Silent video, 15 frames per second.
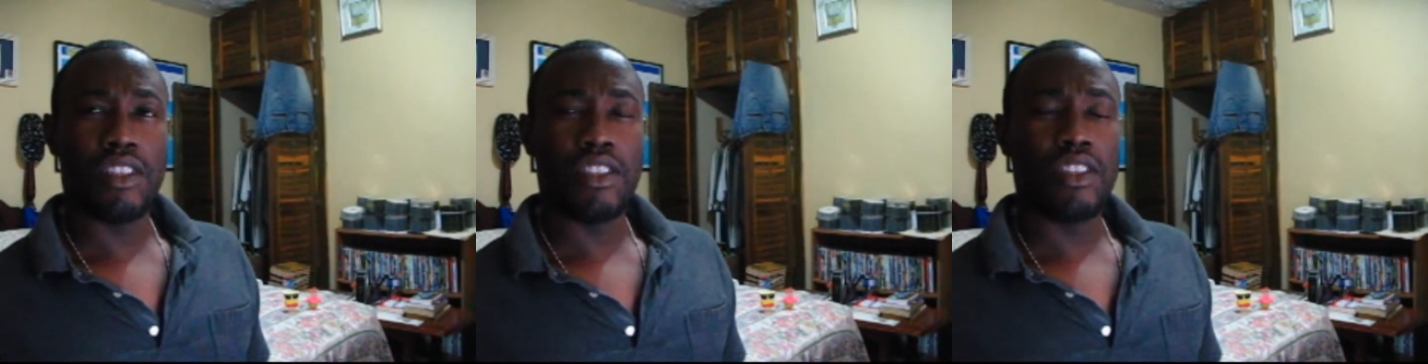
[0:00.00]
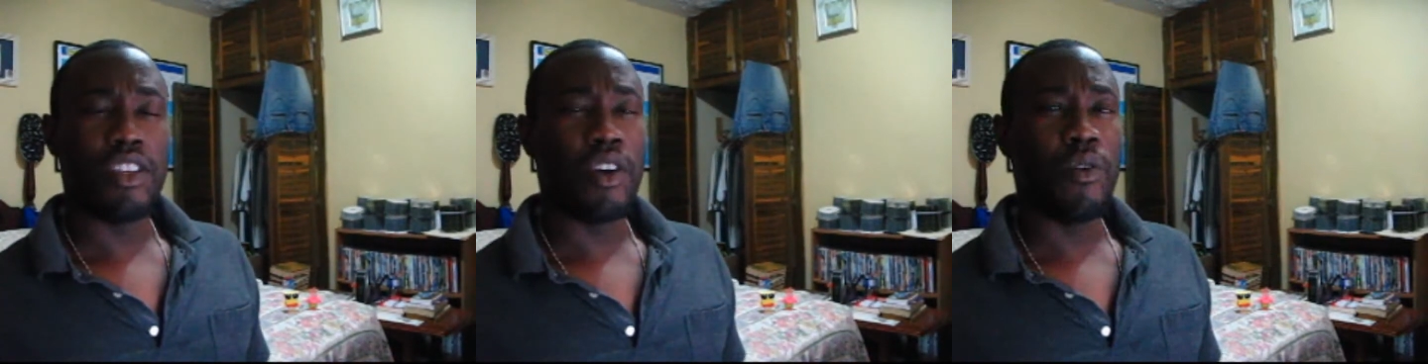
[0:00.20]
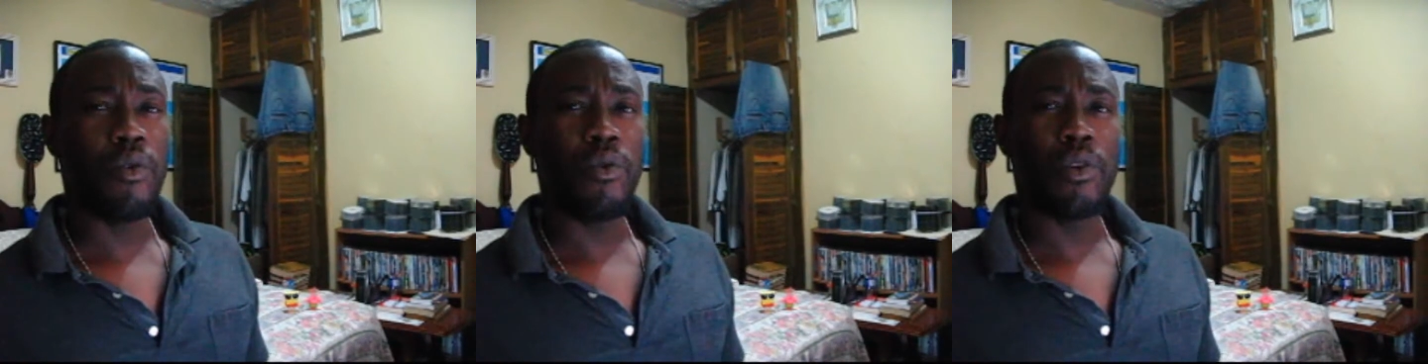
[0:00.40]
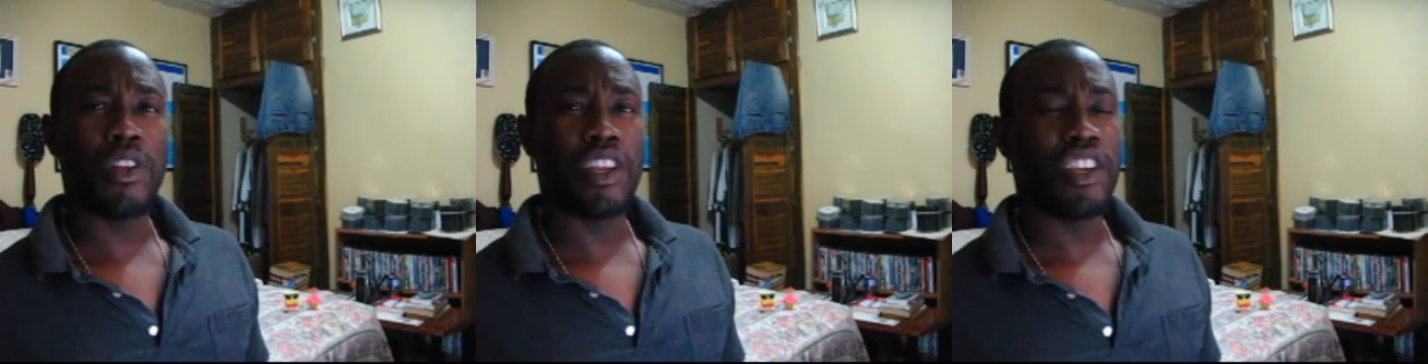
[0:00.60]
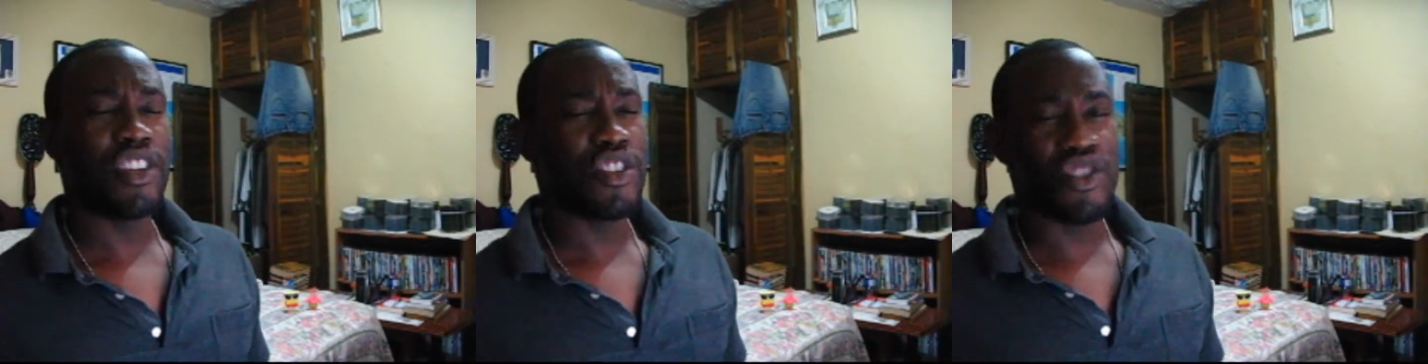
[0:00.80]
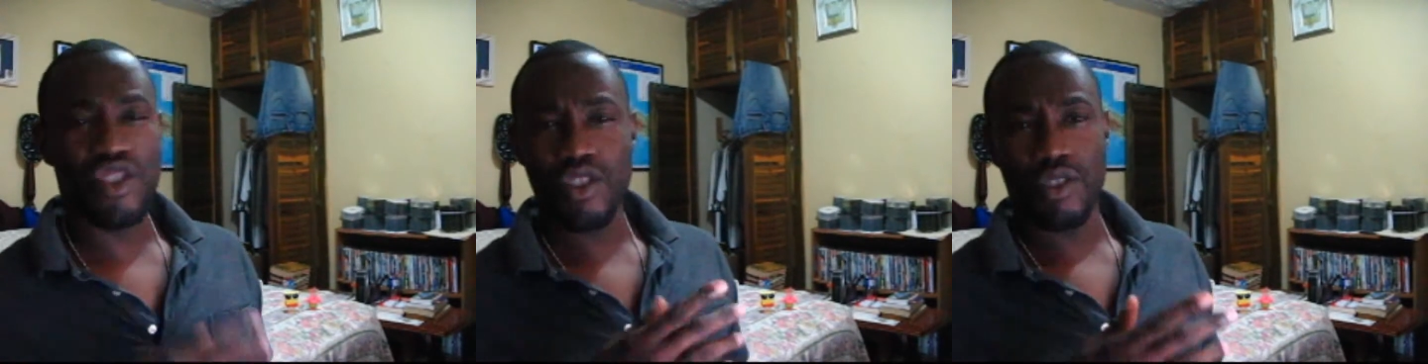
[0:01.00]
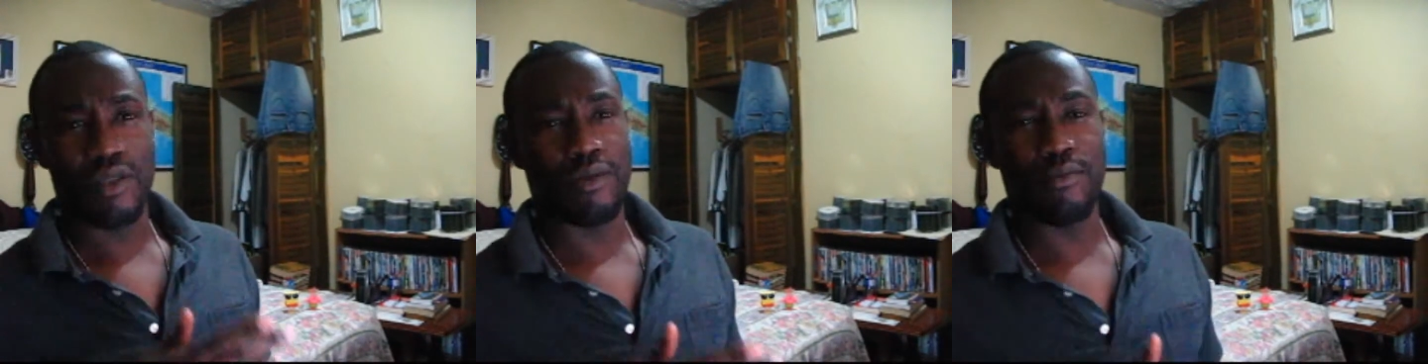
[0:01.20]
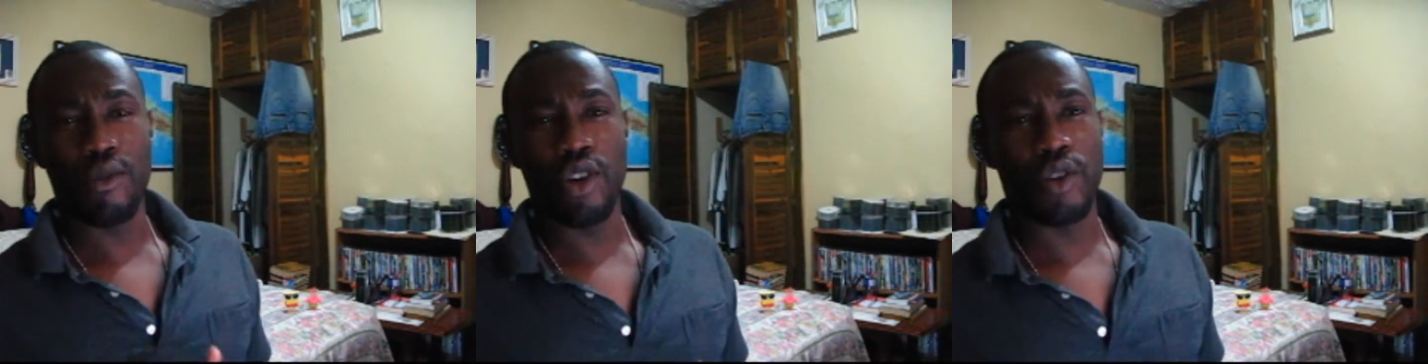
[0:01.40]
the whole intro
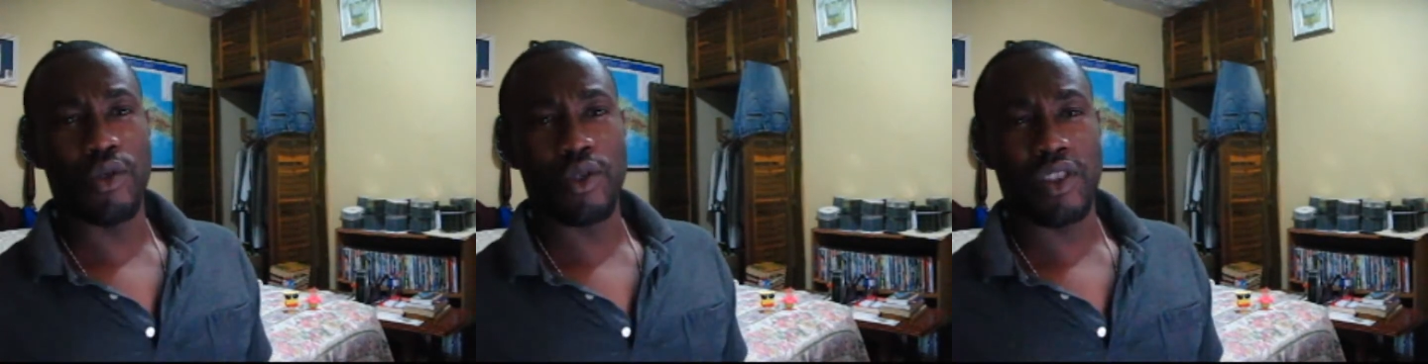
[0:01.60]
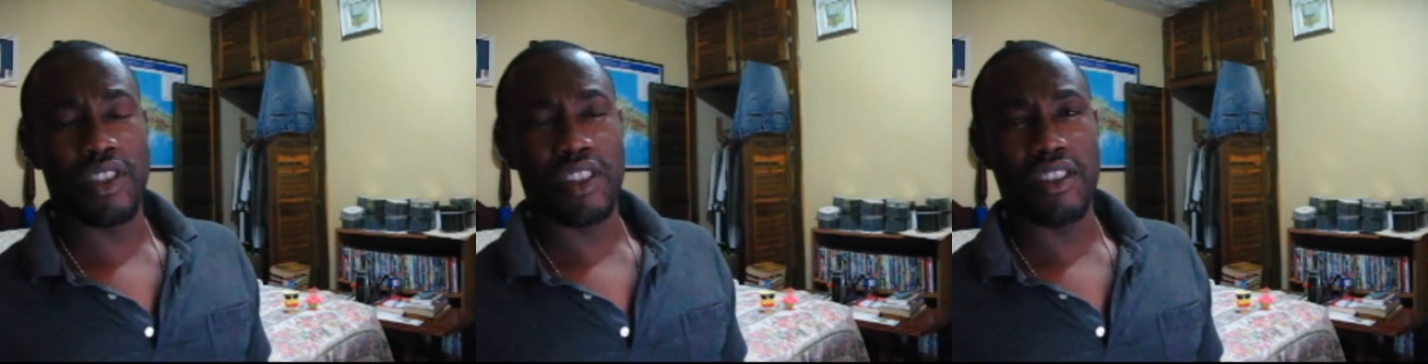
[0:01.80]
about